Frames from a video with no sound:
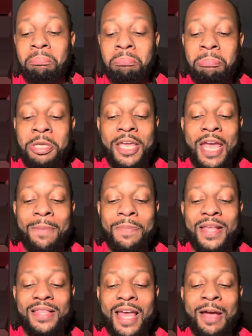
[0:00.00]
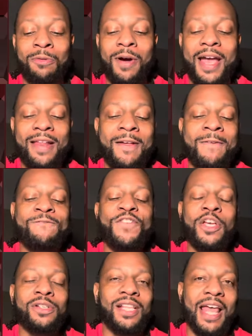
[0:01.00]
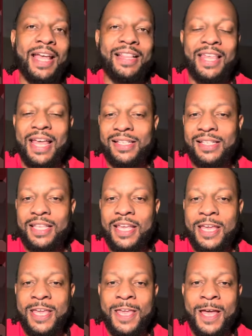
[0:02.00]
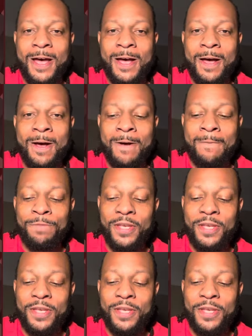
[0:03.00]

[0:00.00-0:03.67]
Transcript: you can't beat that, right? Feels like that's the um,